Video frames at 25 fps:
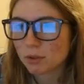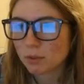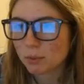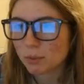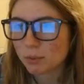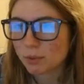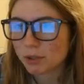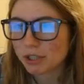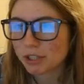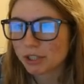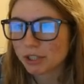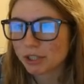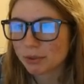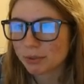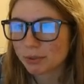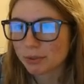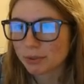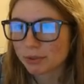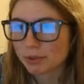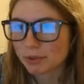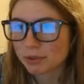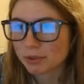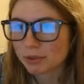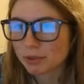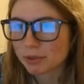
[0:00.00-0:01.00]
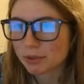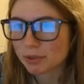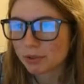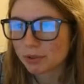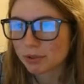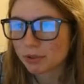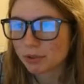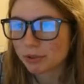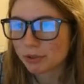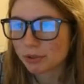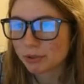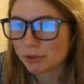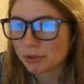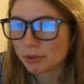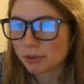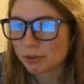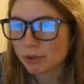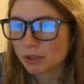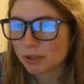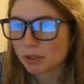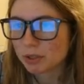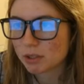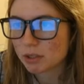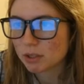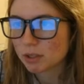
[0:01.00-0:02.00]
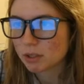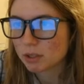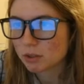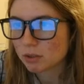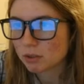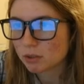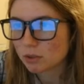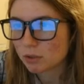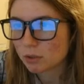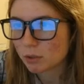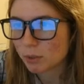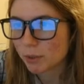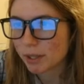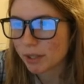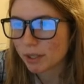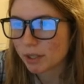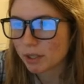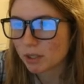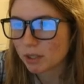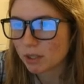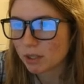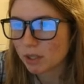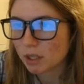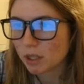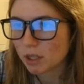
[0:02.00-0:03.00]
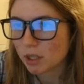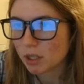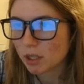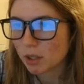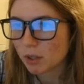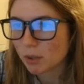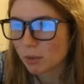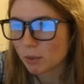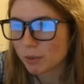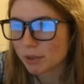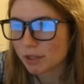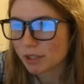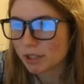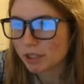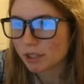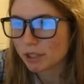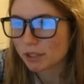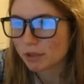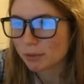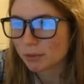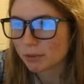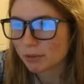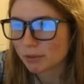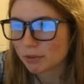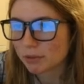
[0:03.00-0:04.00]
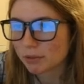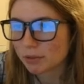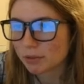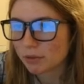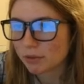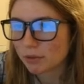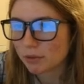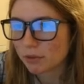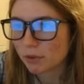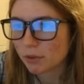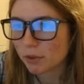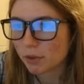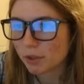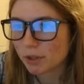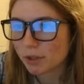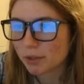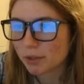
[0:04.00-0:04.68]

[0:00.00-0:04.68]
which equals 2 squared, which equals 4.